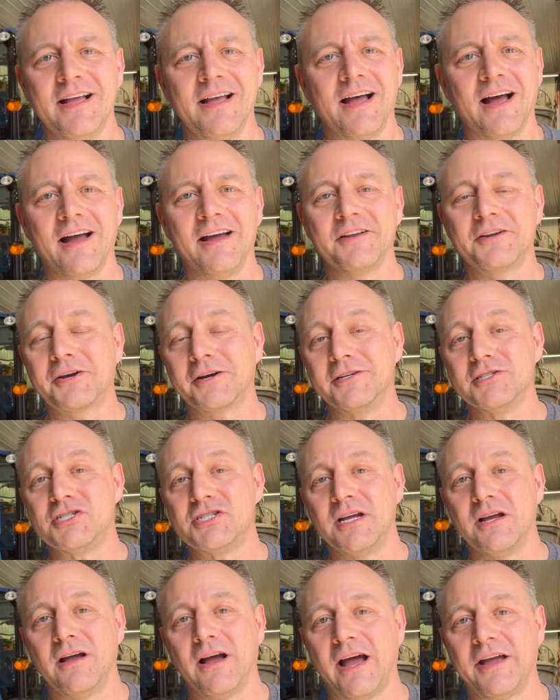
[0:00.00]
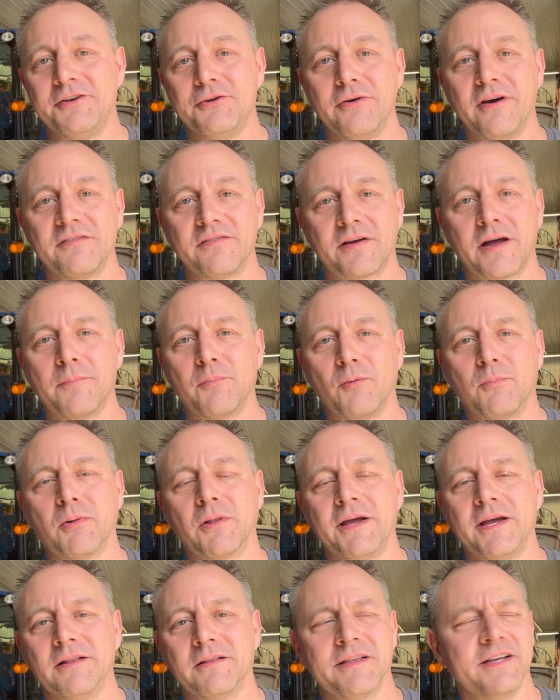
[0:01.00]
I encourage you, I do have a couple
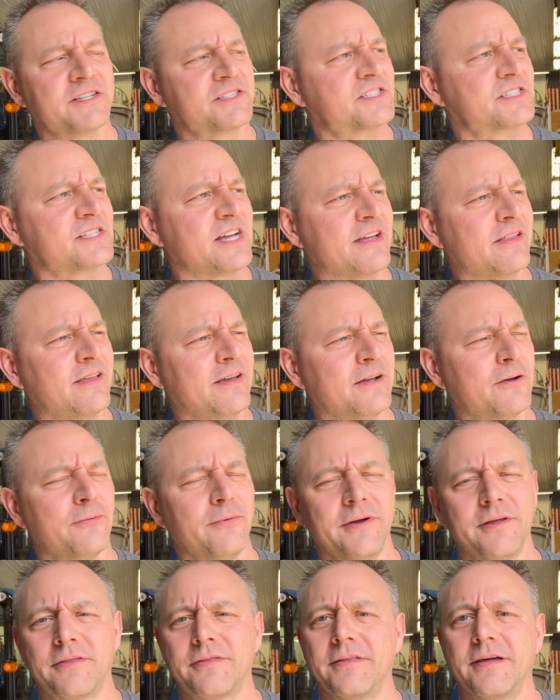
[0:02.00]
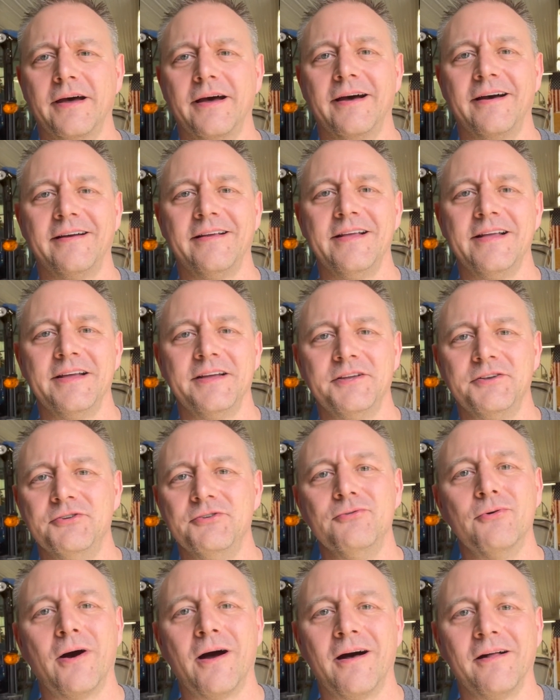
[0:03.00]
playlists, I think, with
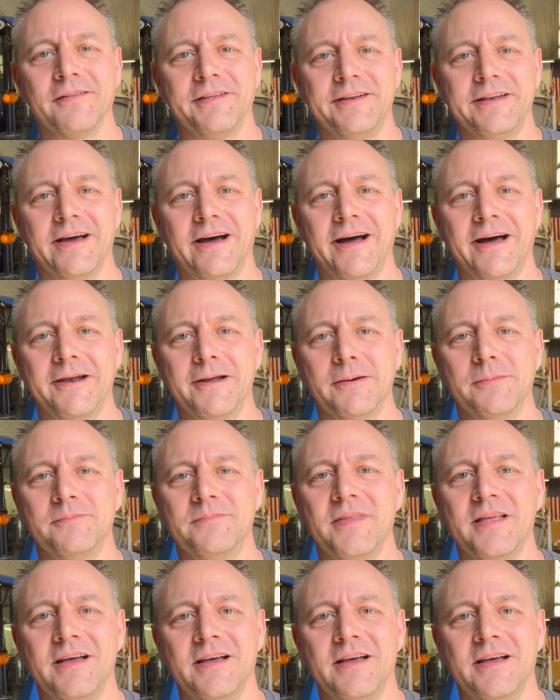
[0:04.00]
New Holland on them.